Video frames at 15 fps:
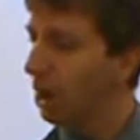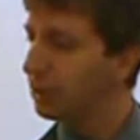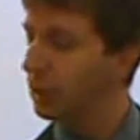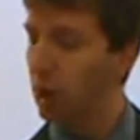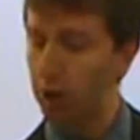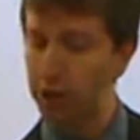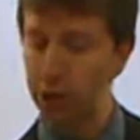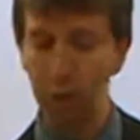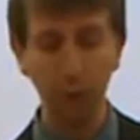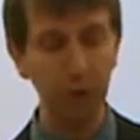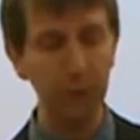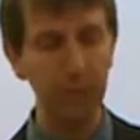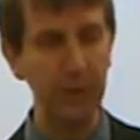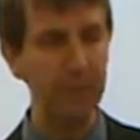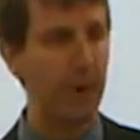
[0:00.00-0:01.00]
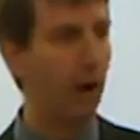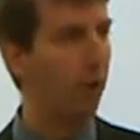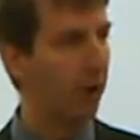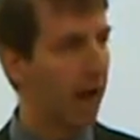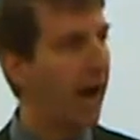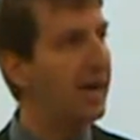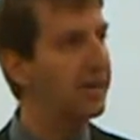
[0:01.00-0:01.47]
talk to you a little bit about
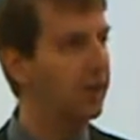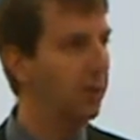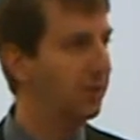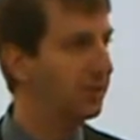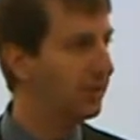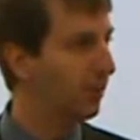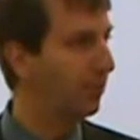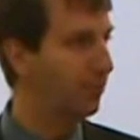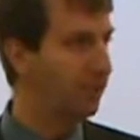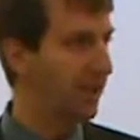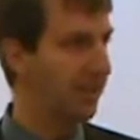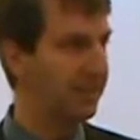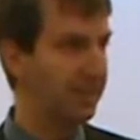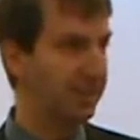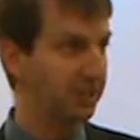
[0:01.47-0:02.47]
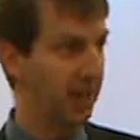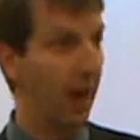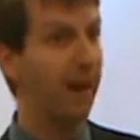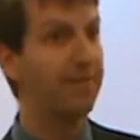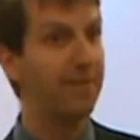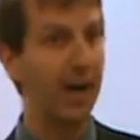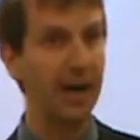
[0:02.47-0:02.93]
what I do and some of the techniques that
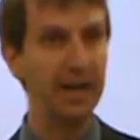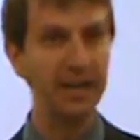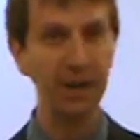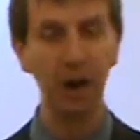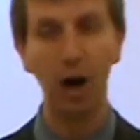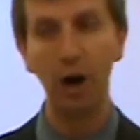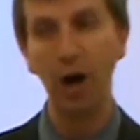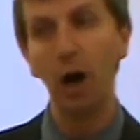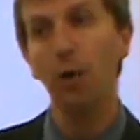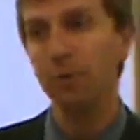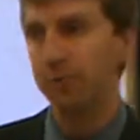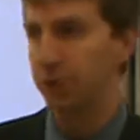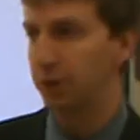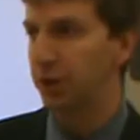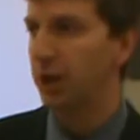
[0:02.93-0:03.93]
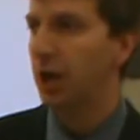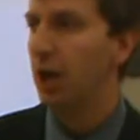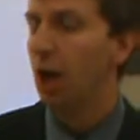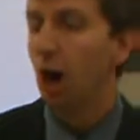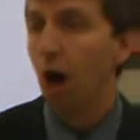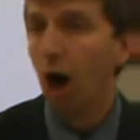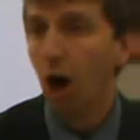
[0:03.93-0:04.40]
I find are helpful
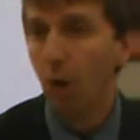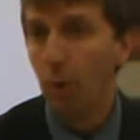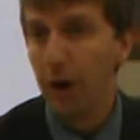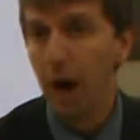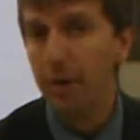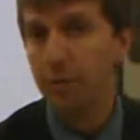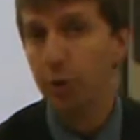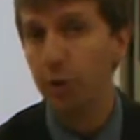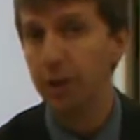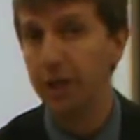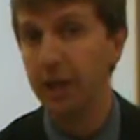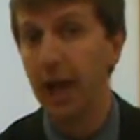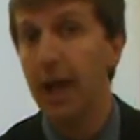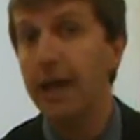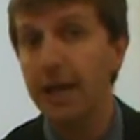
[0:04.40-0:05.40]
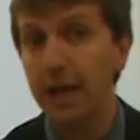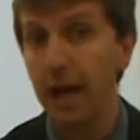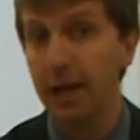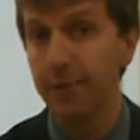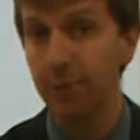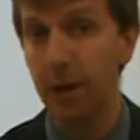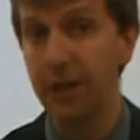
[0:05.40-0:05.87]
when I'm doing any
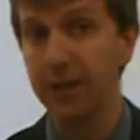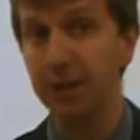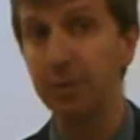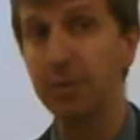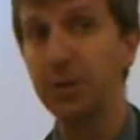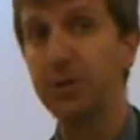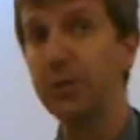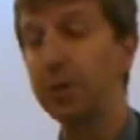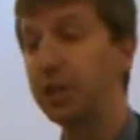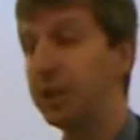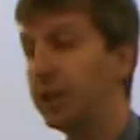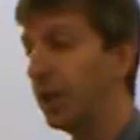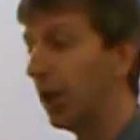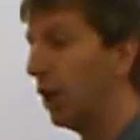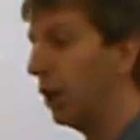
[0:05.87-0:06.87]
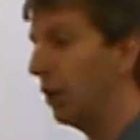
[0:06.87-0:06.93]
kind of writing, specifically